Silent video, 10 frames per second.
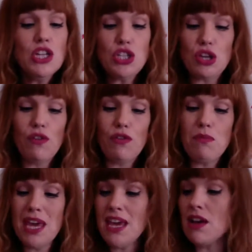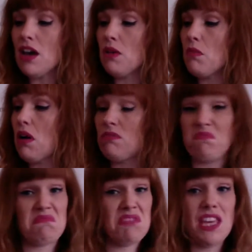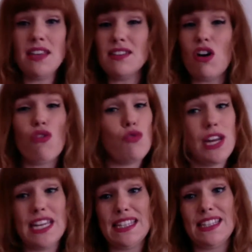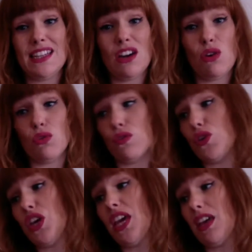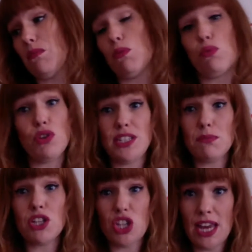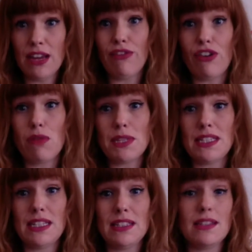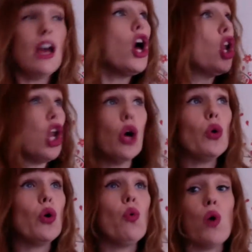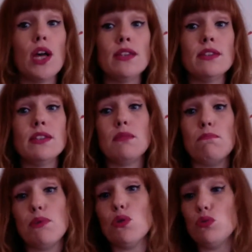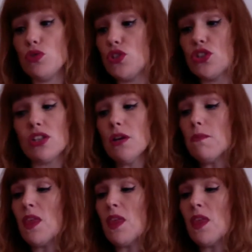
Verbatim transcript: So for me, um, these are really easy to get hold of. You can get them at pretty much any pharmacist, local ones, Boots.